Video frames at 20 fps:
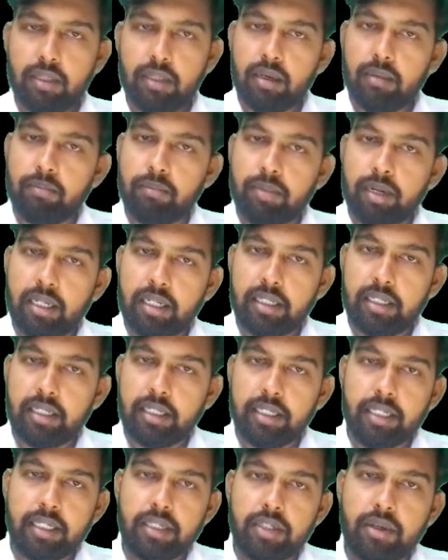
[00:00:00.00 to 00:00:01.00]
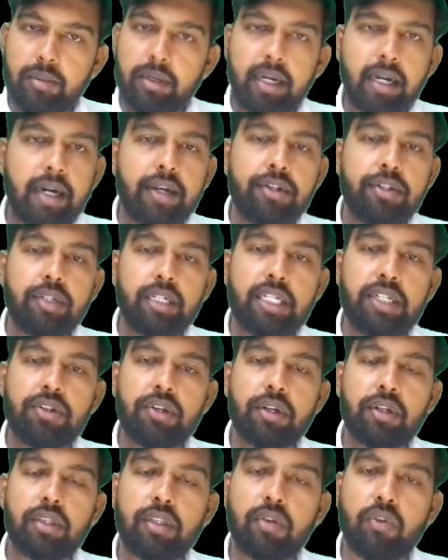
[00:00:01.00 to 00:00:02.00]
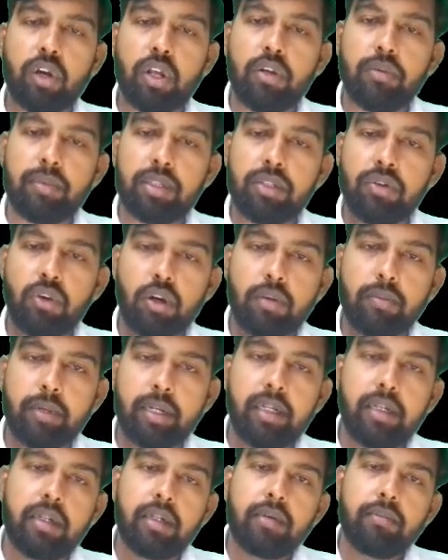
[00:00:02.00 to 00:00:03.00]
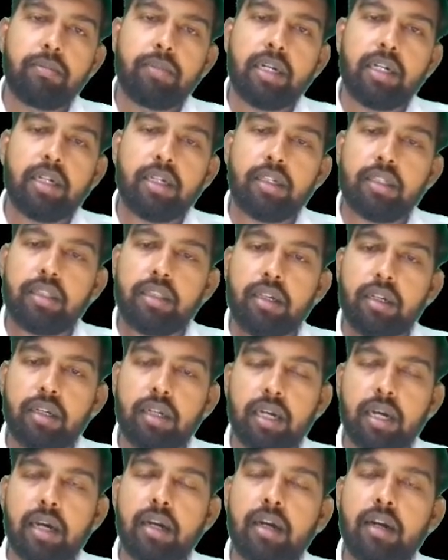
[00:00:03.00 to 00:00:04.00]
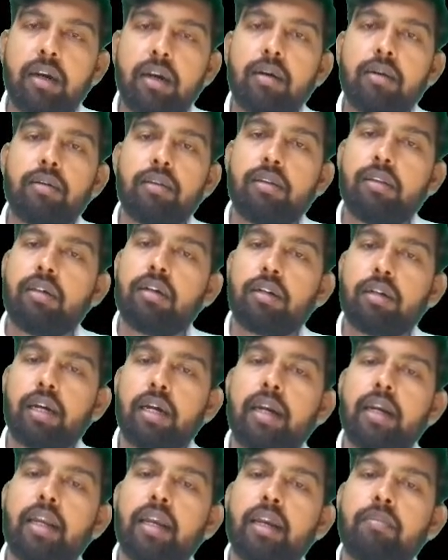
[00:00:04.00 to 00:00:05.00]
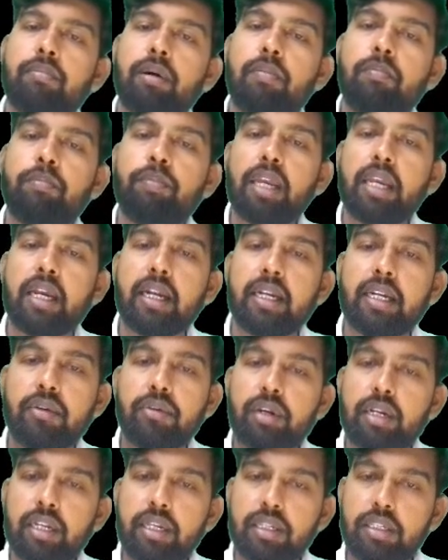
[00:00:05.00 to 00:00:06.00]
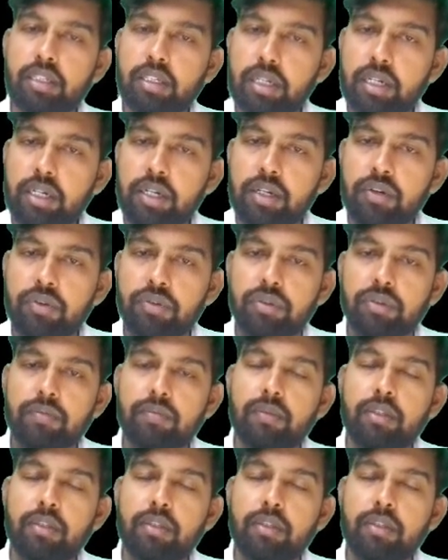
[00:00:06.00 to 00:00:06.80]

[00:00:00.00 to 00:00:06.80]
But in case of a cardiogenic shock, the volume is normal, but the cardiac pumping activity is reduced.